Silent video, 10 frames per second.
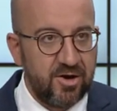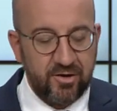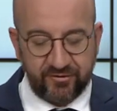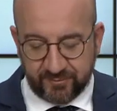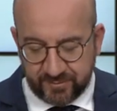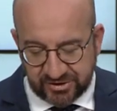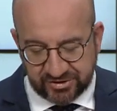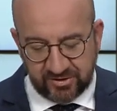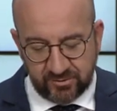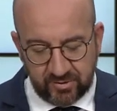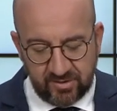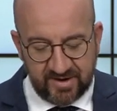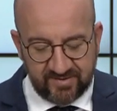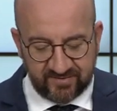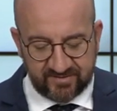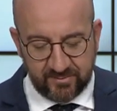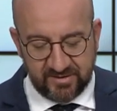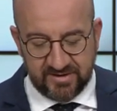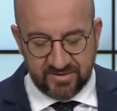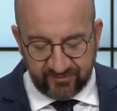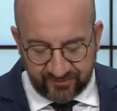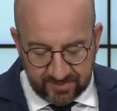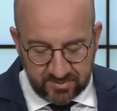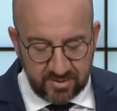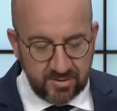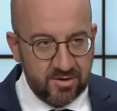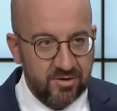a special World Health Assembly in November